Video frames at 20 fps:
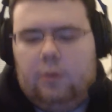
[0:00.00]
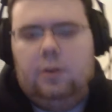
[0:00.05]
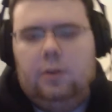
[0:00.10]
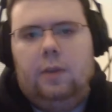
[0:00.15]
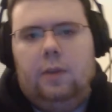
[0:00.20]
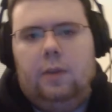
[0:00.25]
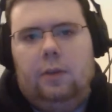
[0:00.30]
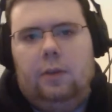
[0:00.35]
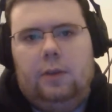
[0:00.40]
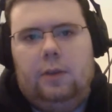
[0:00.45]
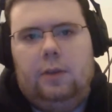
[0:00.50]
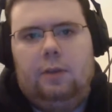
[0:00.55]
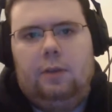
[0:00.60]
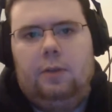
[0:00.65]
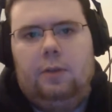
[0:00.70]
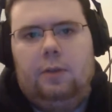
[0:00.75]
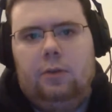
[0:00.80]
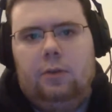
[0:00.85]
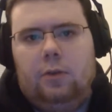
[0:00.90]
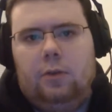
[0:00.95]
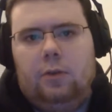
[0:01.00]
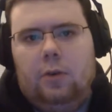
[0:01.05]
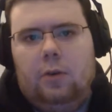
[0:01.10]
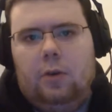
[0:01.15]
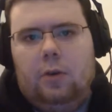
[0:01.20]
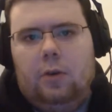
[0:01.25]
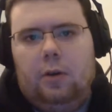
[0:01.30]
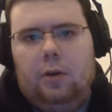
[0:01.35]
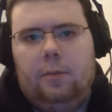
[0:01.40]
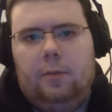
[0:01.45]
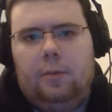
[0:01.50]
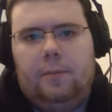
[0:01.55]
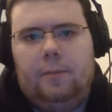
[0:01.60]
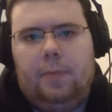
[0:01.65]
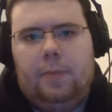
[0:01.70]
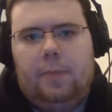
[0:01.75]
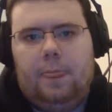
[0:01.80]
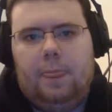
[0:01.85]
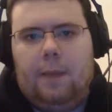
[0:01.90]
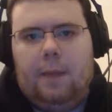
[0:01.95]
that they used like a fusion core,
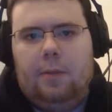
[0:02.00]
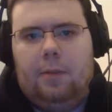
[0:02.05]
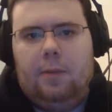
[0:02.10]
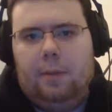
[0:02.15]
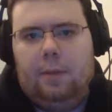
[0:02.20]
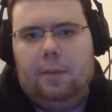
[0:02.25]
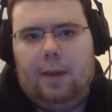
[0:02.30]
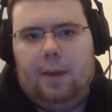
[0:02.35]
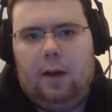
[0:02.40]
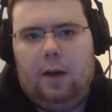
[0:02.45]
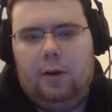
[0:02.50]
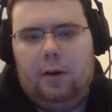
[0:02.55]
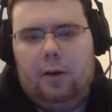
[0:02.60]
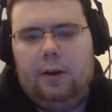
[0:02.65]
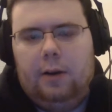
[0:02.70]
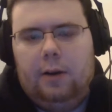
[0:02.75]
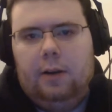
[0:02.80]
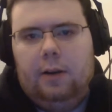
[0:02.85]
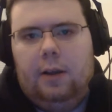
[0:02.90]
everything to power it.